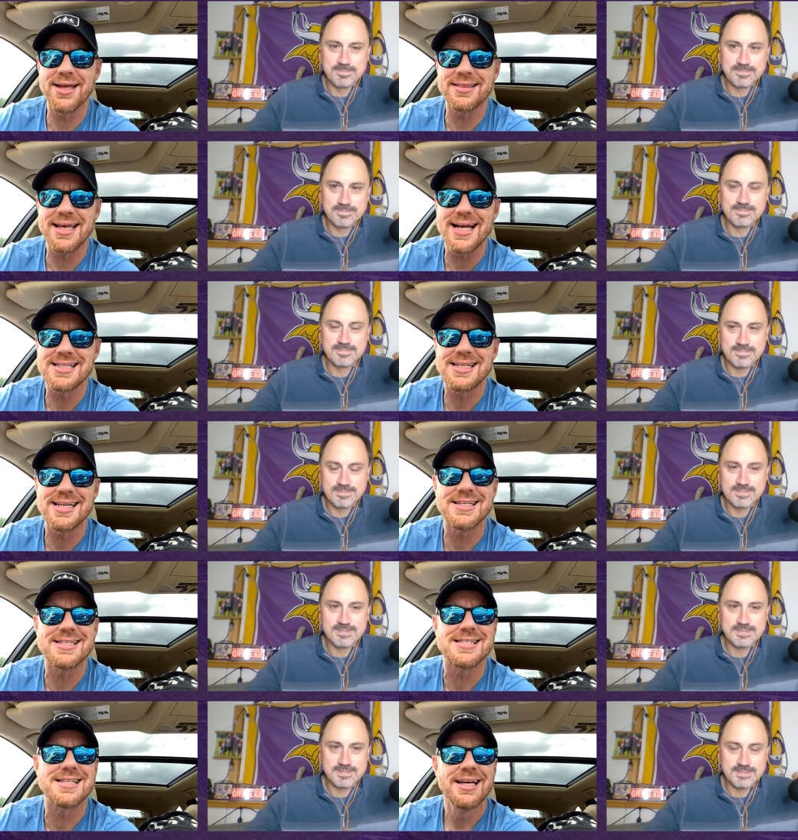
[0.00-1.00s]
Speaker 1: that that's
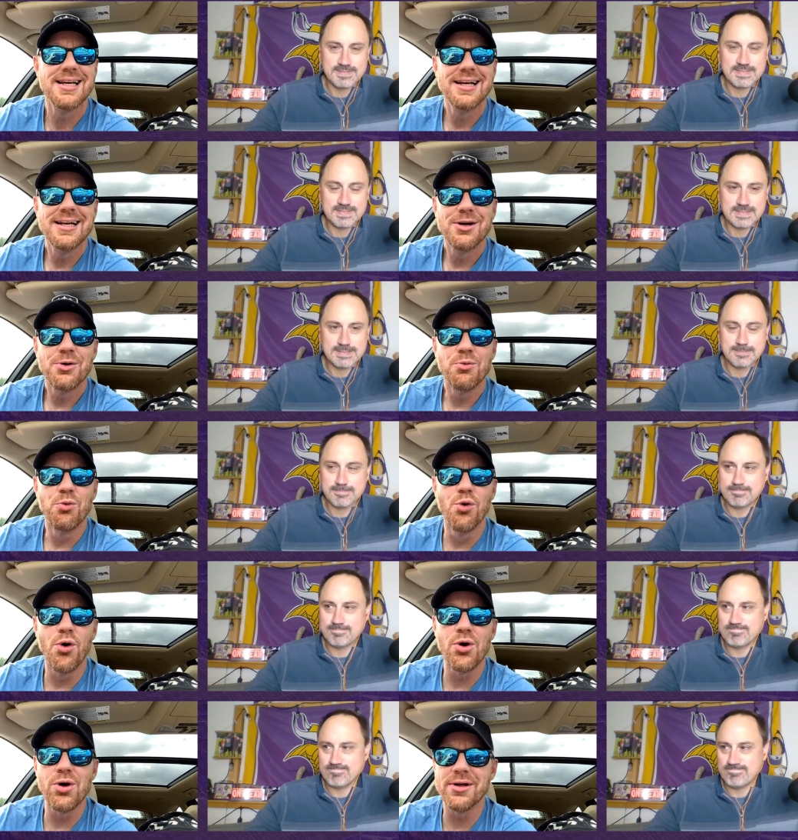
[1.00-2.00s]
his
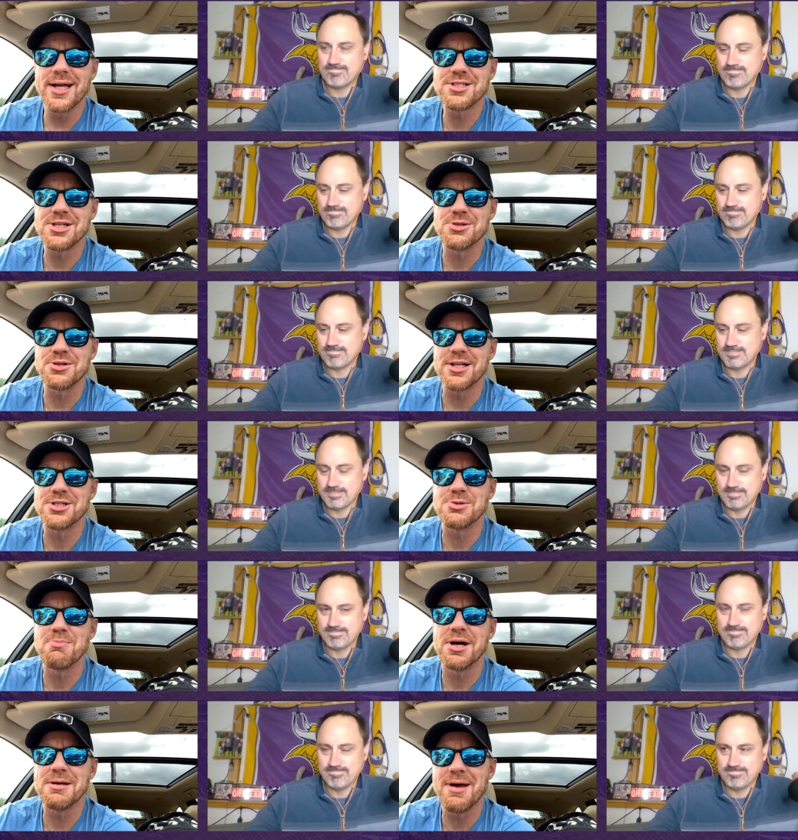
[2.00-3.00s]
role, that's his that's
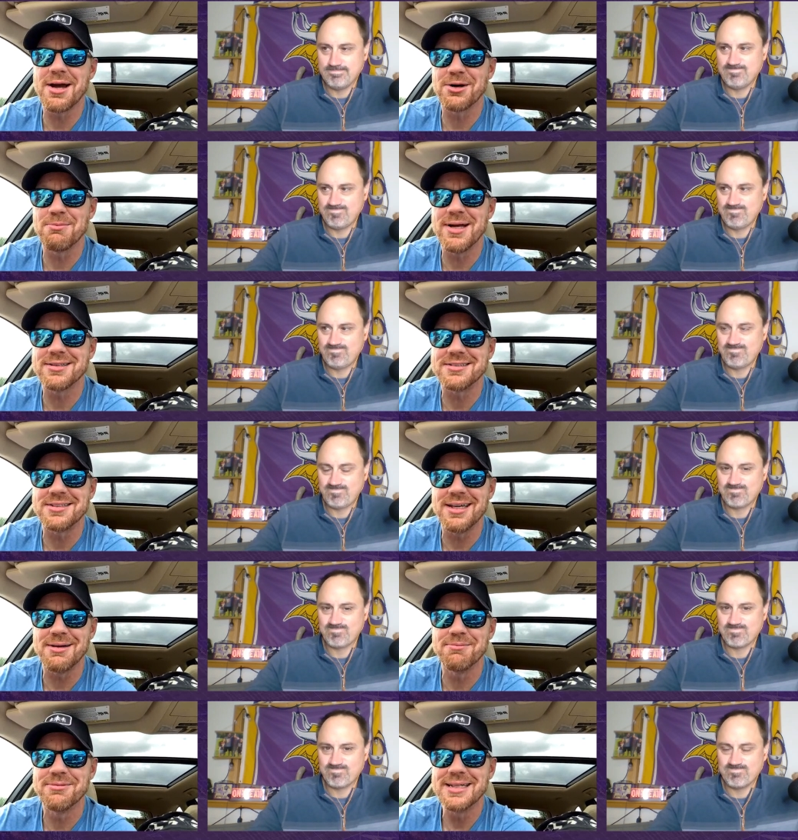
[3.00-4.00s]
his moneymaker to make the
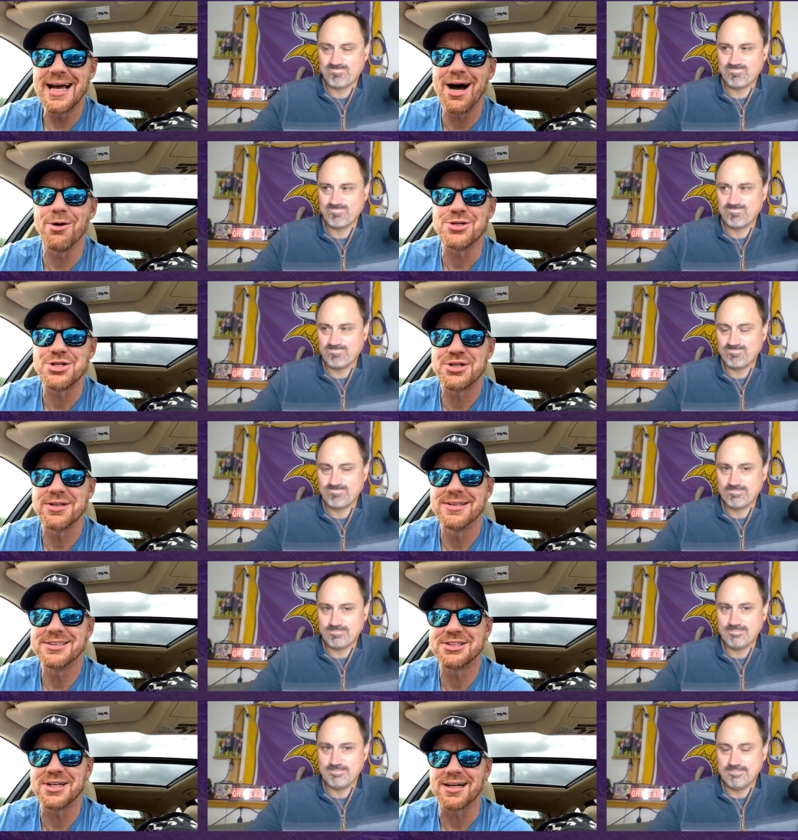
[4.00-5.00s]
team. Ouch,
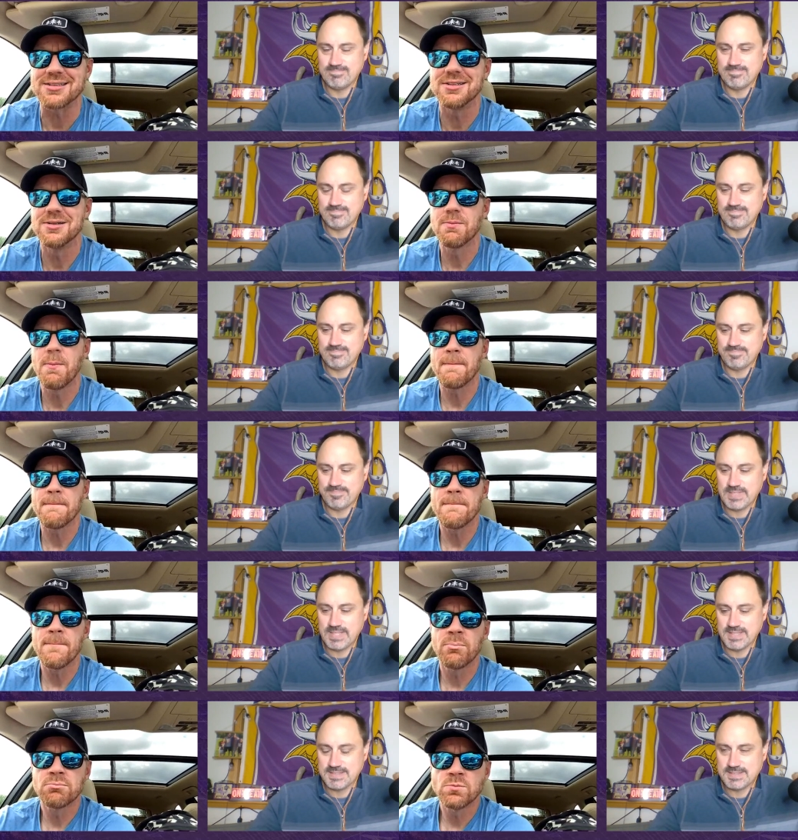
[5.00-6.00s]
sucked.
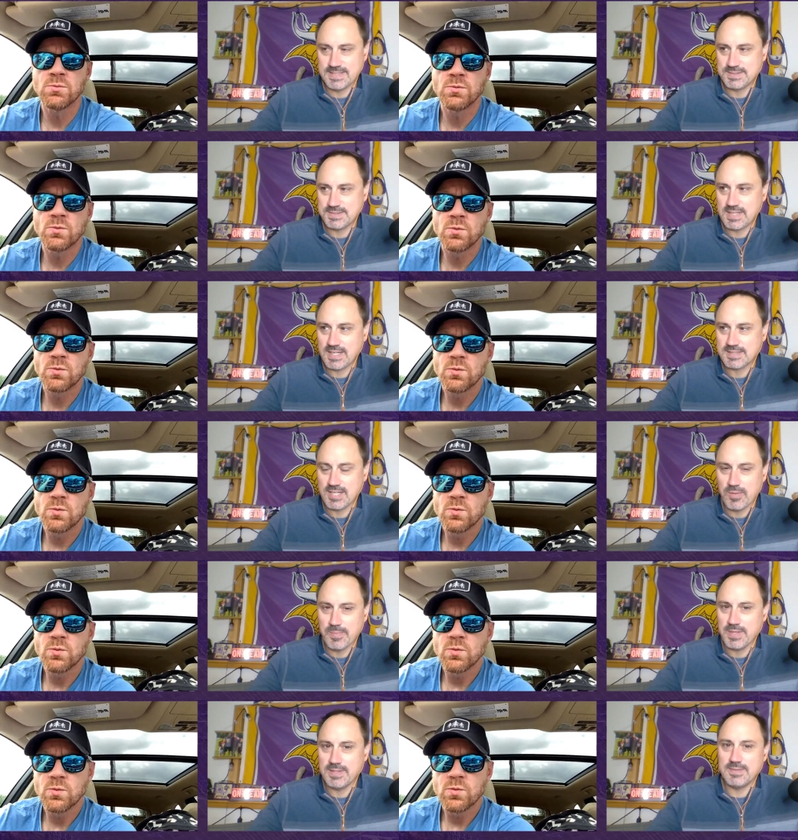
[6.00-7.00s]
Speaker 2: Yeah, it's it's stock
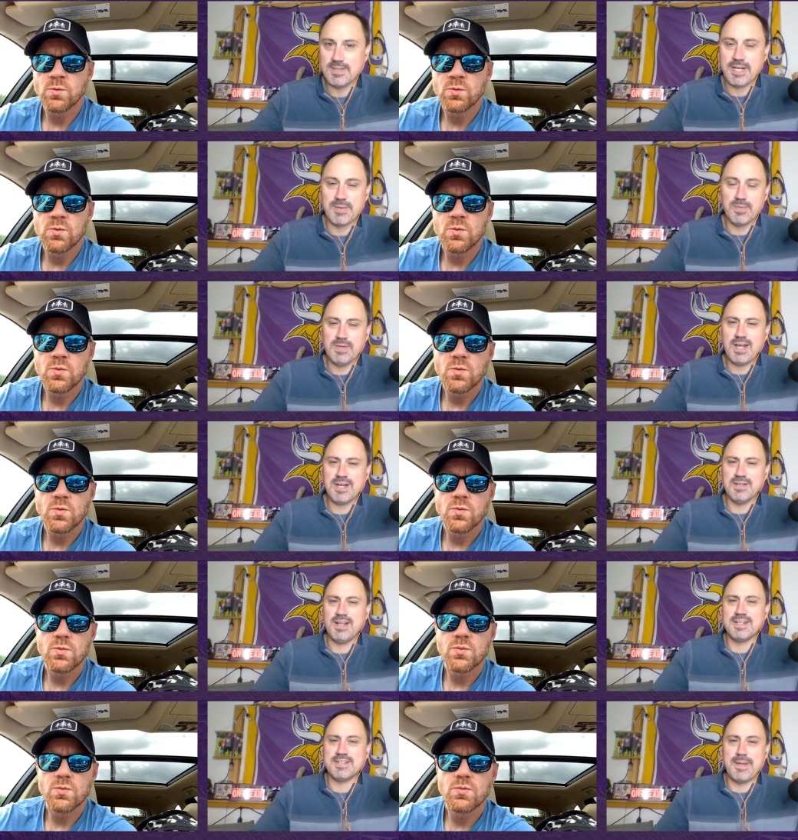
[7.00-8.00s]
down, but a lot of not a
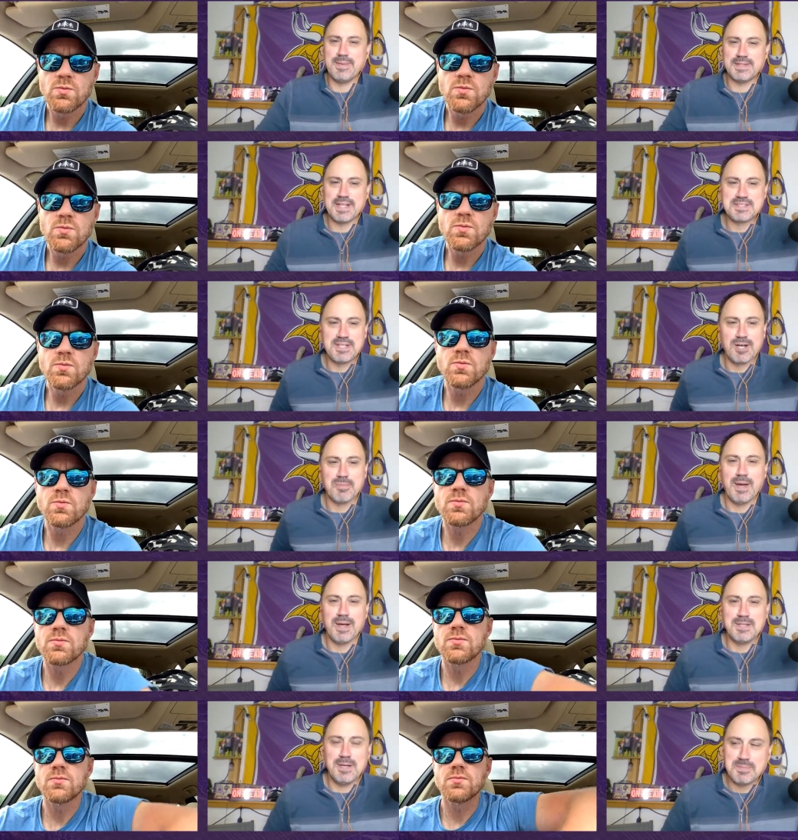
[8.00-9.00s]
lot of time to get that stock
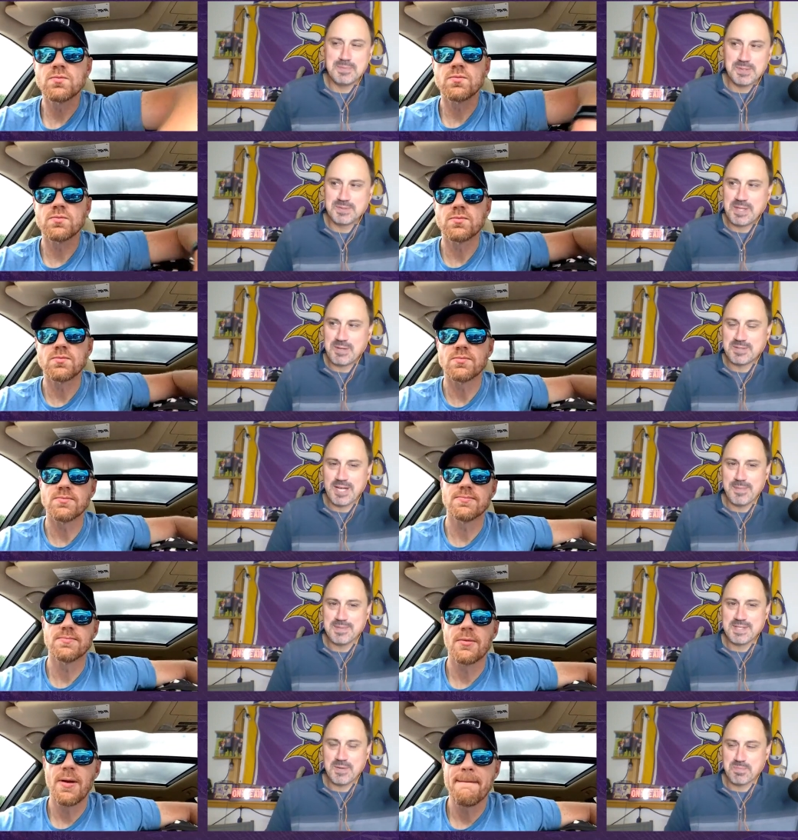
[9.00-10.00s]
back up. So there,
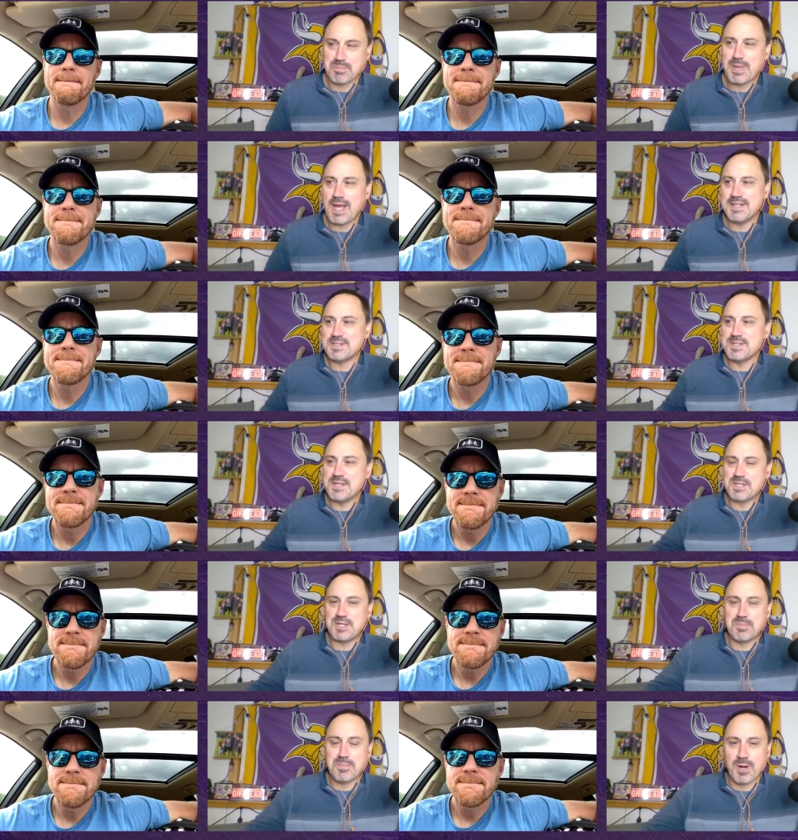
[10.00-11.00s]
Thomas, that was a bad
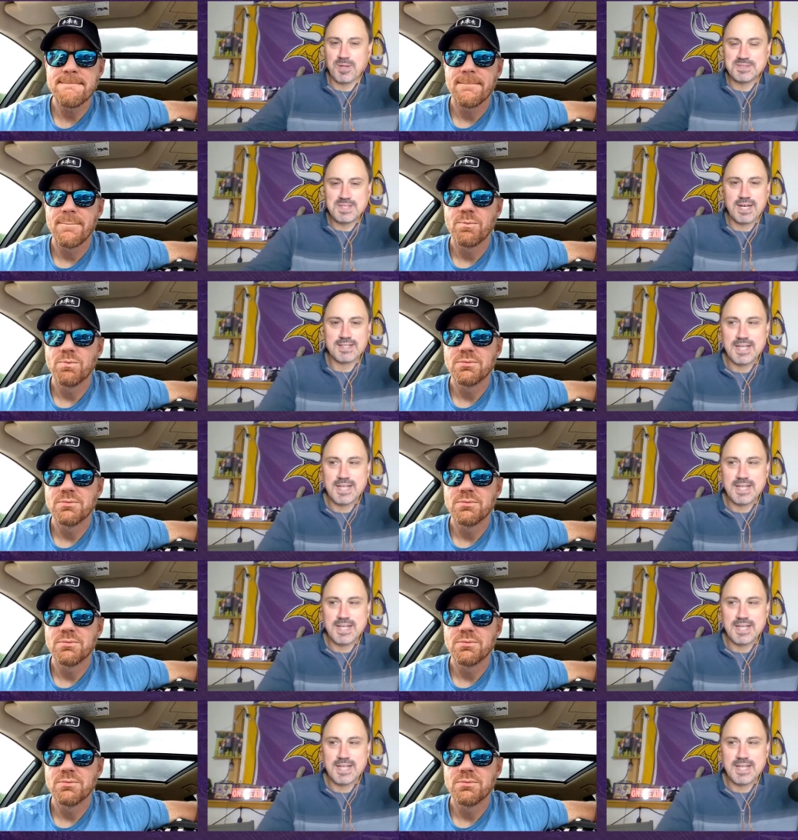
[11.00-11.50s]
decision on your part. Stock